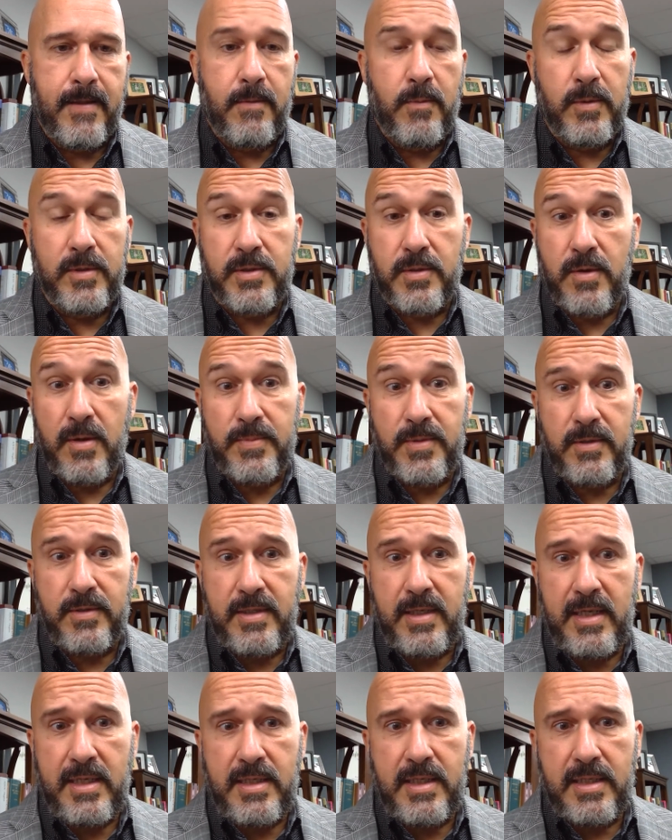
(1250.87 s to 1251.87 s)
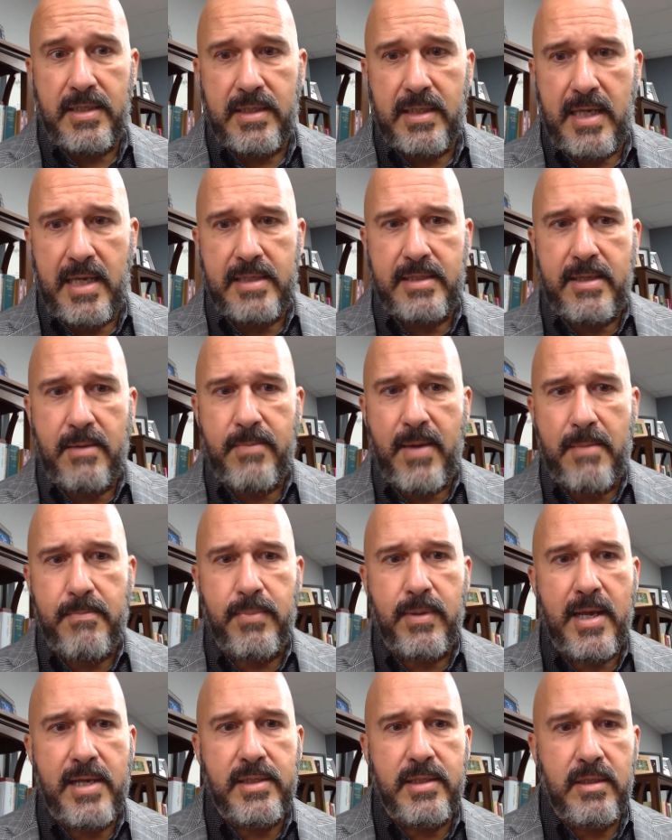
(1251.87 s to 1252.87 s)
What Scripture teaches is that by
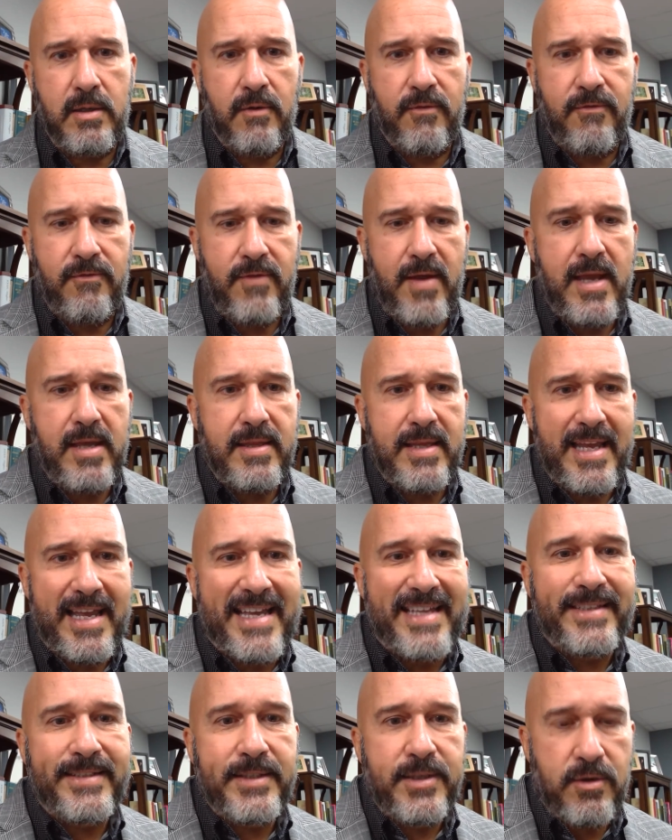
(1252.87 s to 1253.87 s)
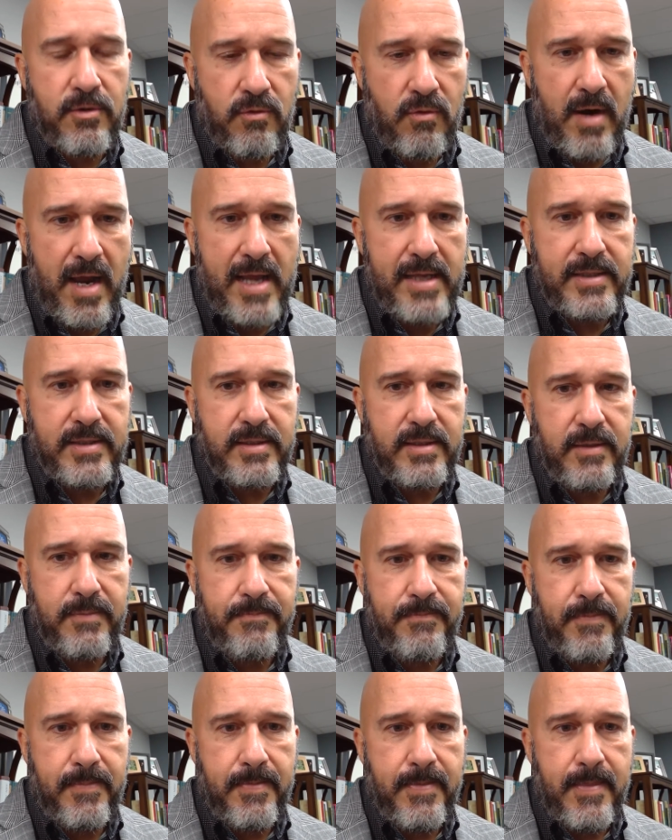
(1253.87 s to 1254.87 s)
placing your faith in Christ,
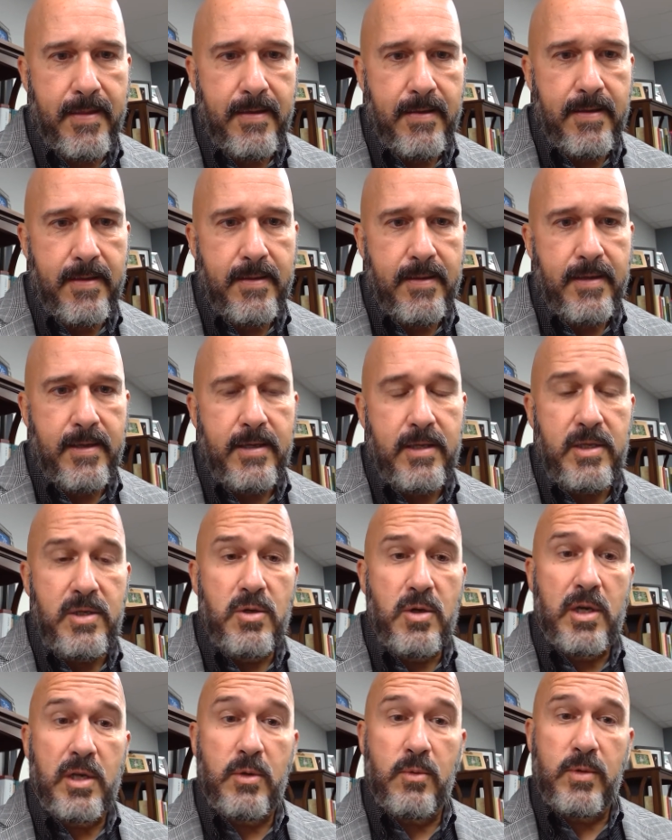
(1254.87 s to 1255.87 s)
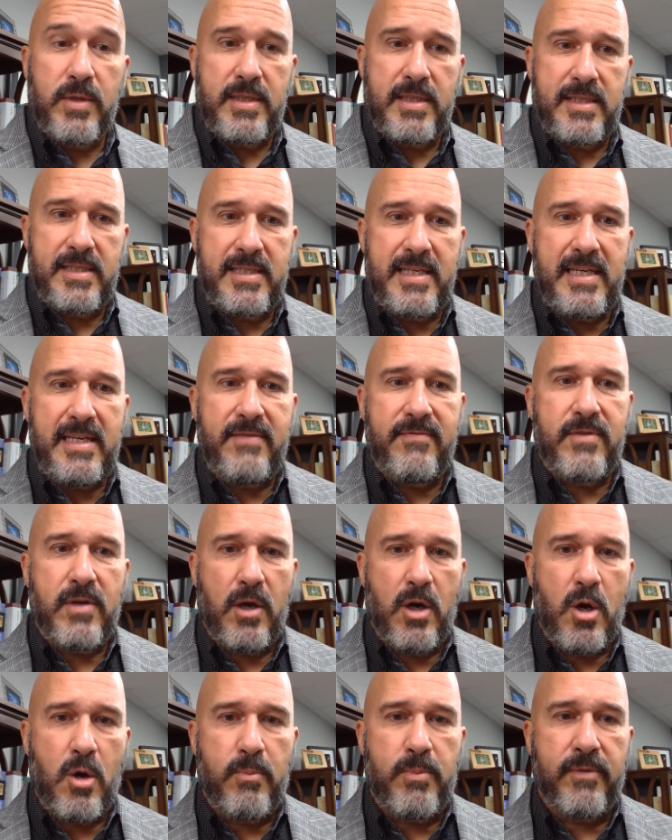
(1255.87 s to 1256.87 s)
you can receive the
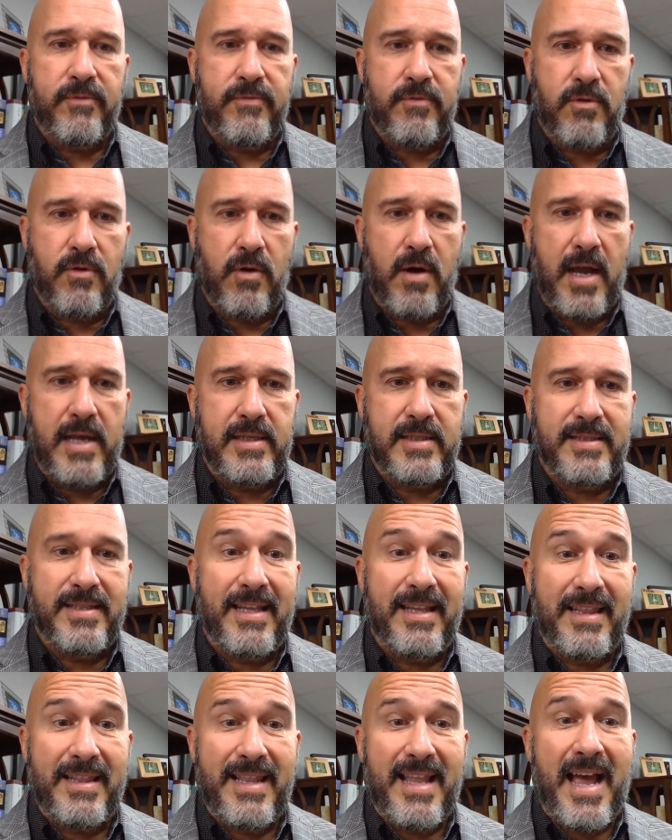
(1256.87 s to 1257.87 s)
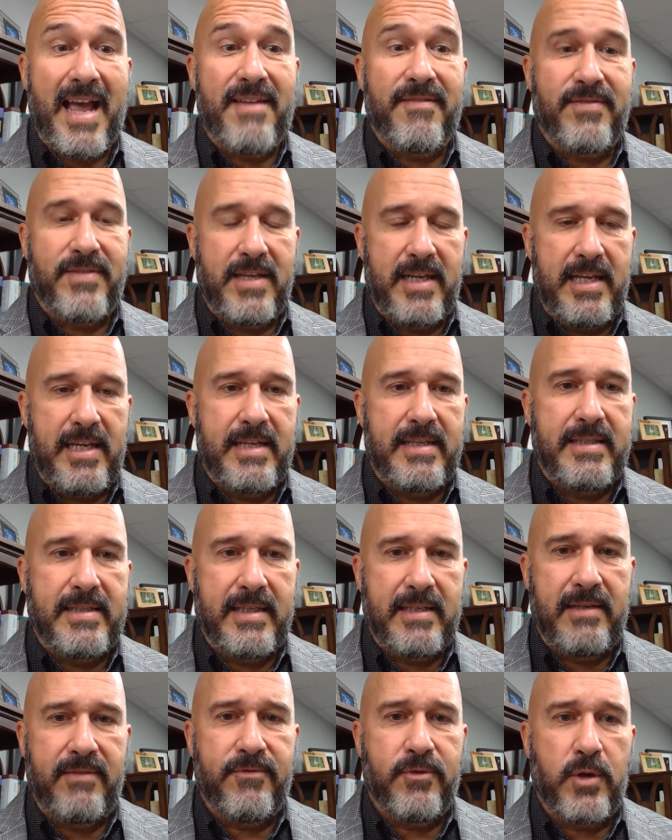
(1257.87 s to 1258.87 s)
hope of Christ, the life that He
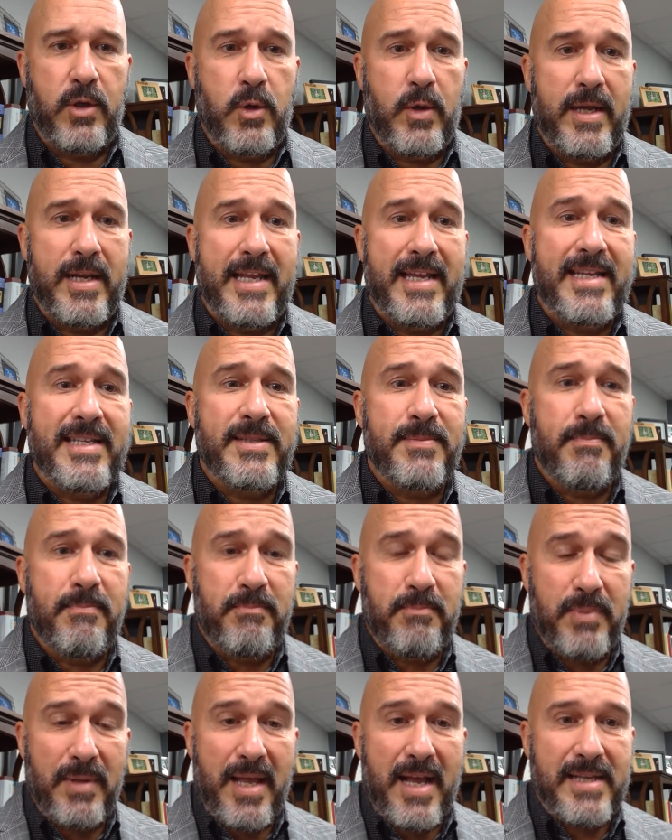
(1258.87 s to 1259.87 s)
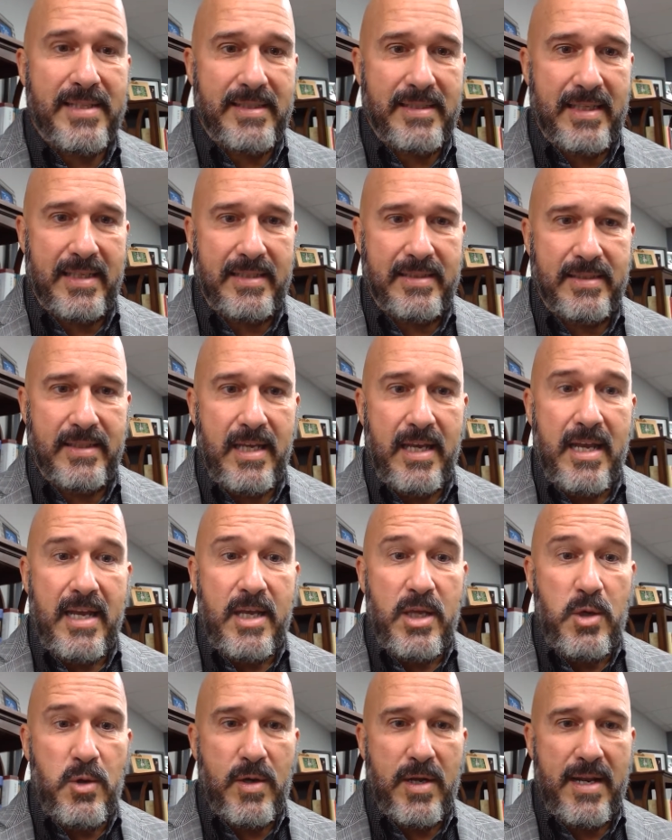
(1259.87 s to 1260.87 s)
intended for you, and His blessings
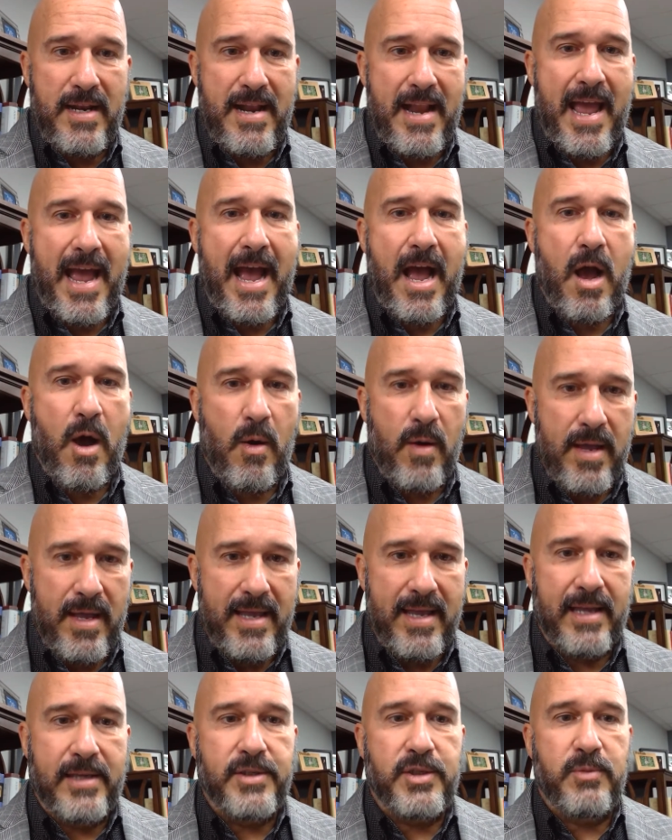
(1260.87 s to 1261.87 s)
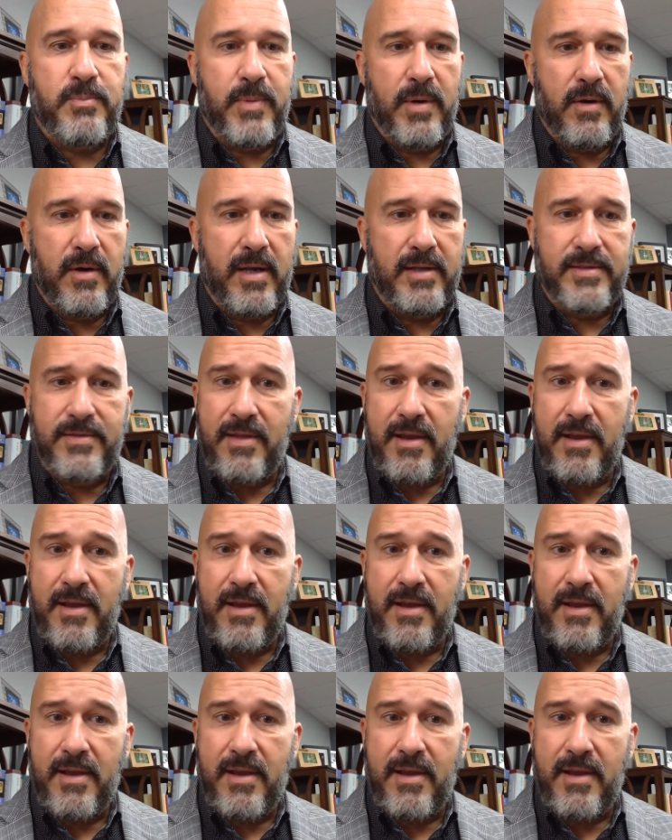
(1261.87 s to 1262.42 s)
you can now experience.